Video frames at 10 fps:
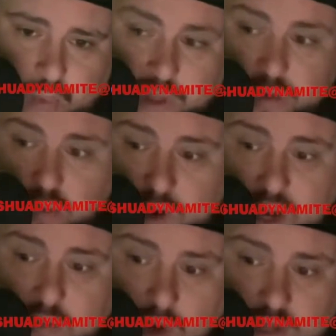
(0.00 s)
whether
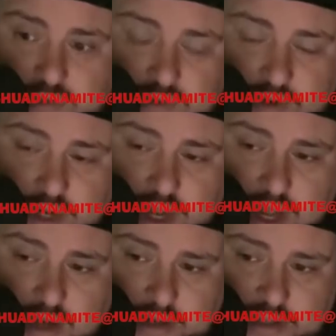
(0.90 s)
we want to
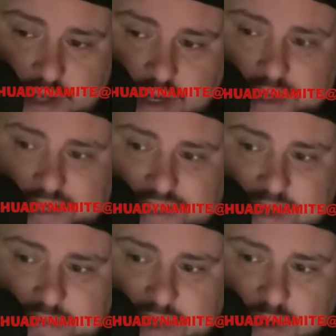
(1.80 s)

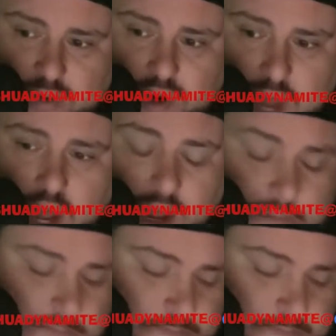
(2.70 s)
accept it or not,